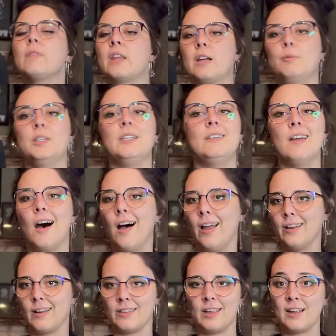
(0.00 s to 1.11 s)
I would
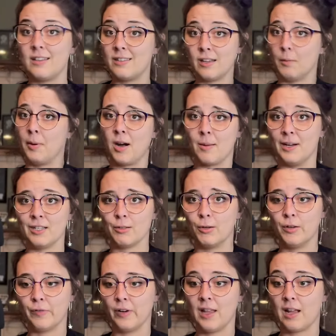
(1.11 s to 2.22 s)
die. I think I'd sell part of my
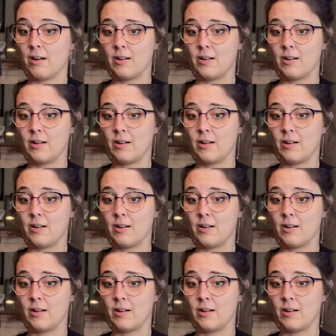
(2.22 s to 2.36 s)
soul for that,